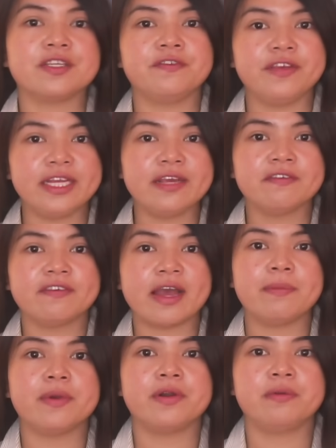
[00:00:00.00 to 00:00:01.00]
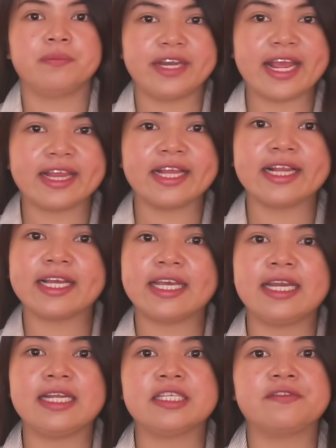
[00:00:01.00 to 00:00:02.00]
of eating fiber on protecting the
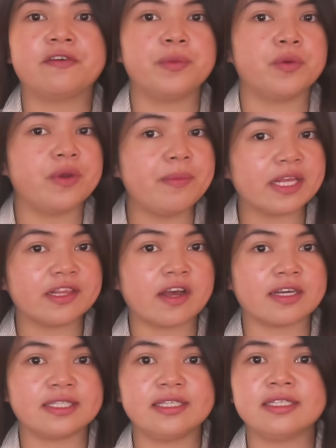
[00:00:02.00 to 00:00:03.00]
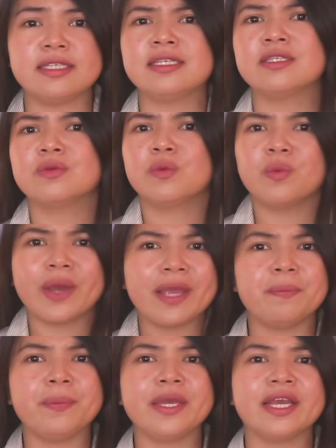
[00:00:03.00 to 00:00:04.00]
kidneys from uremic toxins is way
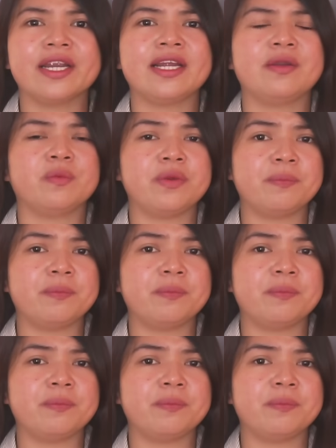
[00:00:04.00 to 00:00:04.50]
bigger than we